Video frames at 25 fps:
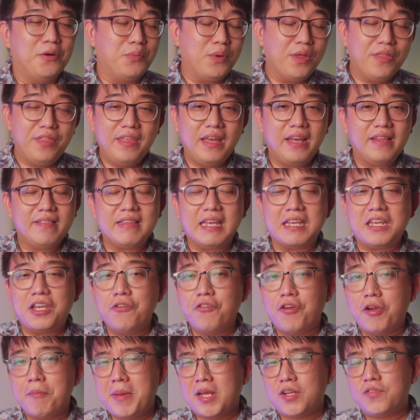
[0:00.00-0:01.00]
With that, thank you
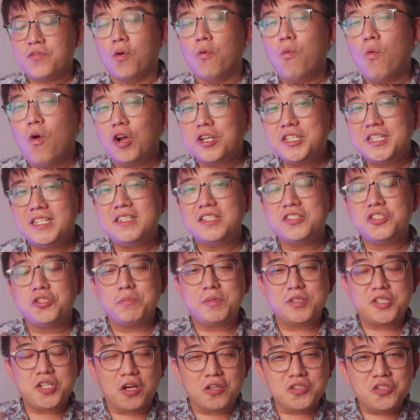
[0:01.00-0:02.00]
very much for watching the
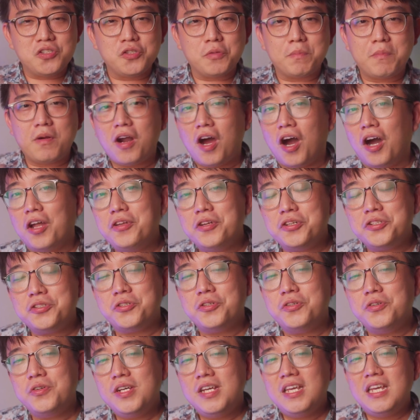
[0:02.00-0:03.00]
Superchunk Super Audio
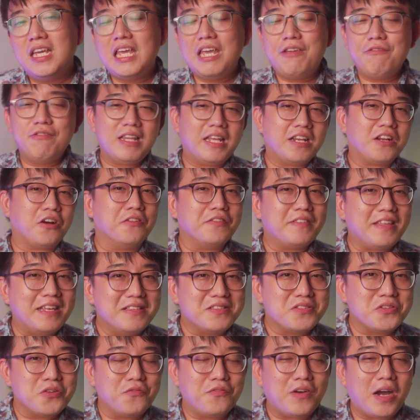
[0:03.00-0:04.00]
Show. If you like
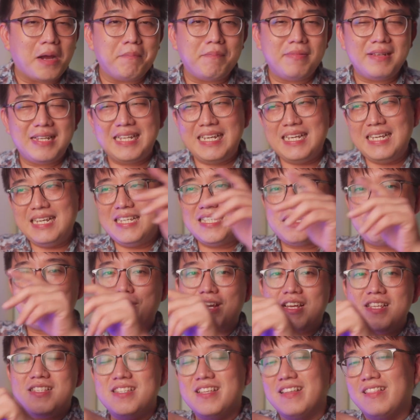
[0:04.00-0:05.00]
content so far, please
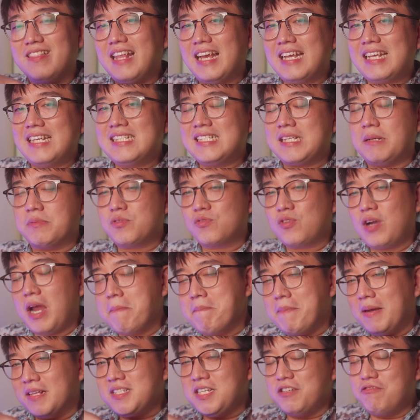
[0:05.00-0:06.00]
press the like and subscribe
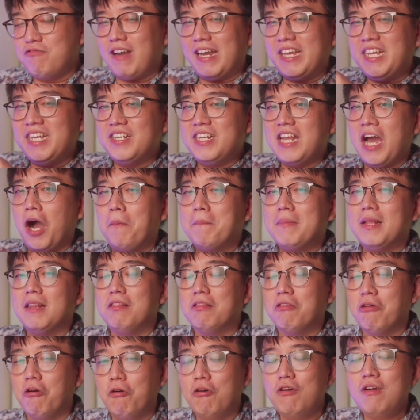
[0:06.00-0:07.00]
button right here down
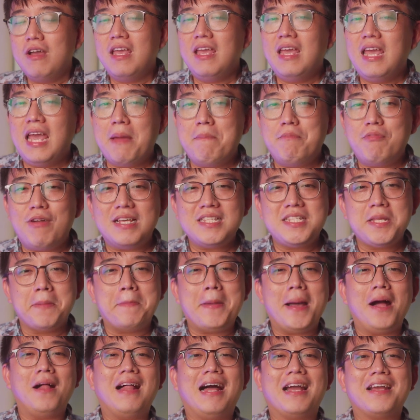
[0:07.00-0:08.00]
below, and press the
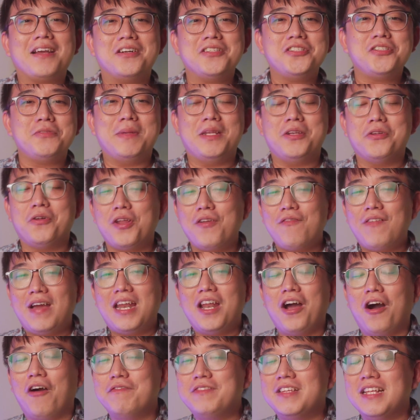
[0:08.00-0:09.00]
bell icon to be notified
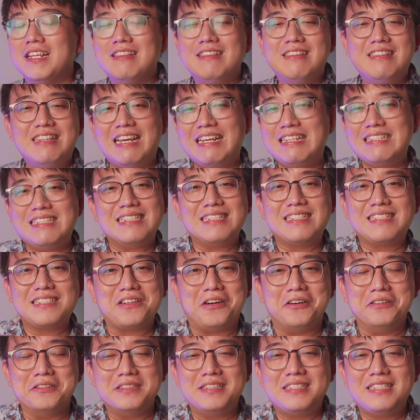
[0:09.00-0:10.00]
of the latest
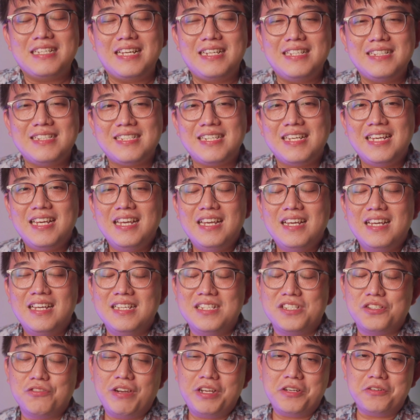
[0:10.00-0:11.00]
content.
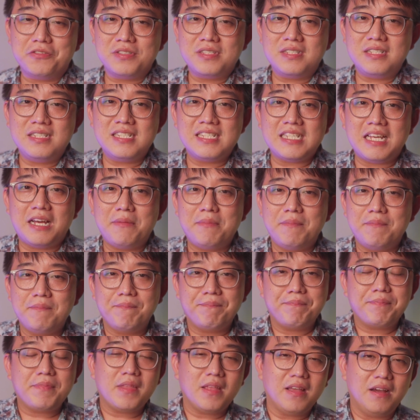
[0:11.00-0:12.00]
It's great to see
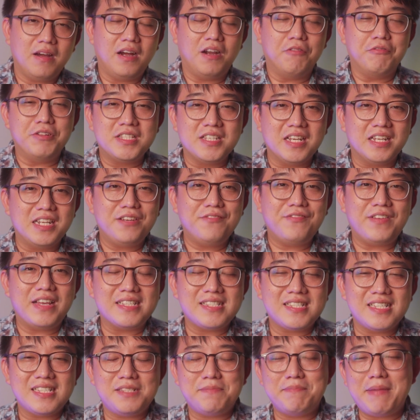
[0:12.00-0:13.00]
some returning
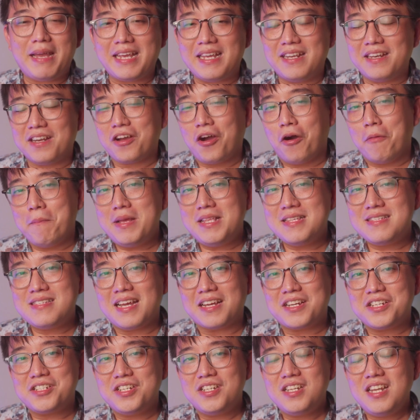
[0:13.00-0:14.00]
faces back in the comment
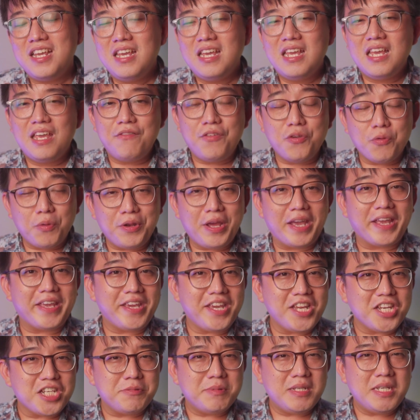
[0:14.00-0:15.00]
section. If you want to
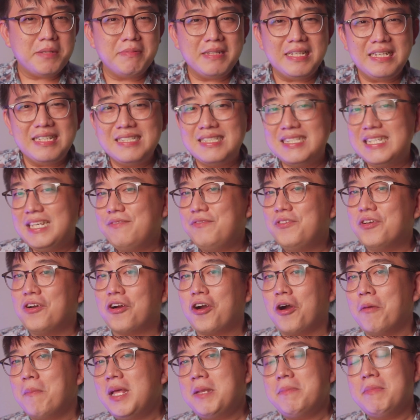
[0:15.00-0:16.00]
engage me, please leave your
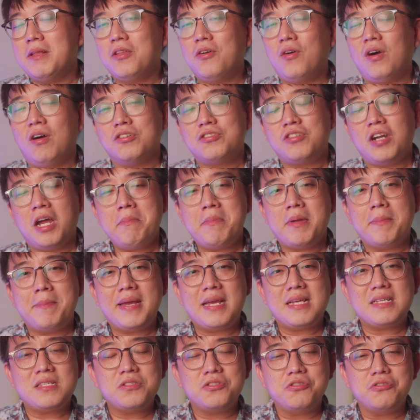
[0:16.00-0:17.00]
comment below. I'll try my
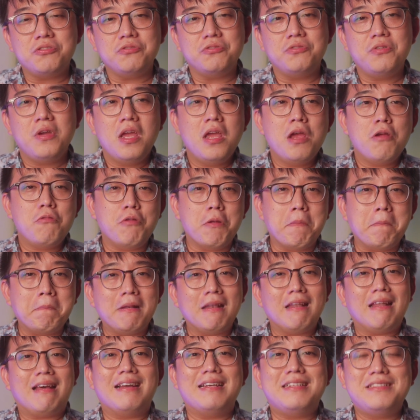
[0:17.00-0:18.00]
best to
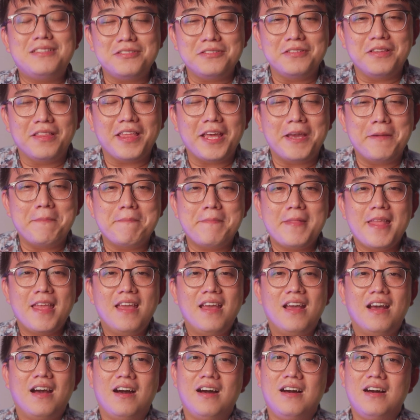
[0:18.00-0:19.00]
reply to them.
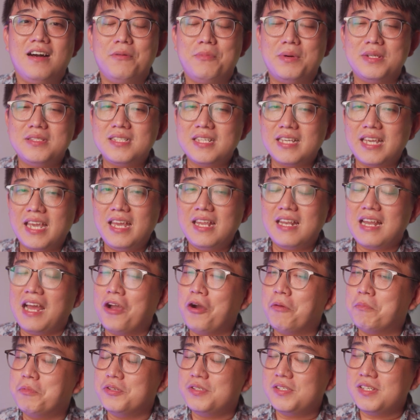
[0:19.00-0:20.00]
Once again, I
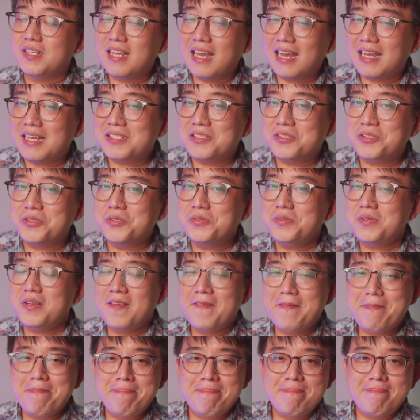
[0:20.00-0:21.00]
hope to see you guys soon,
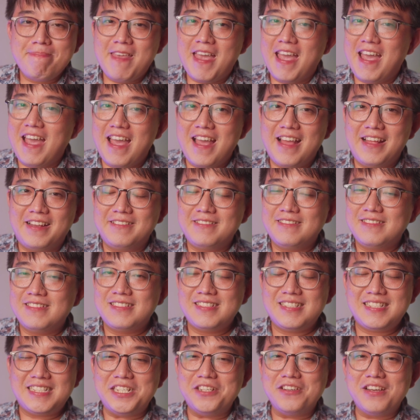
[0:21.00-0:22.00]
and
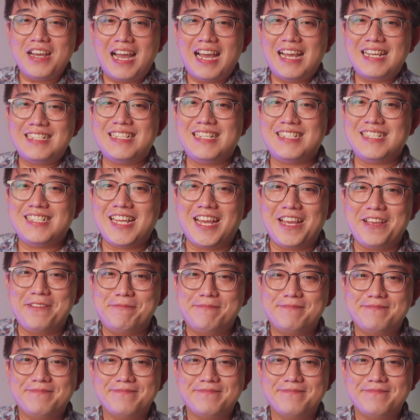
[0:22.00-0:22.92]
see you guys next time.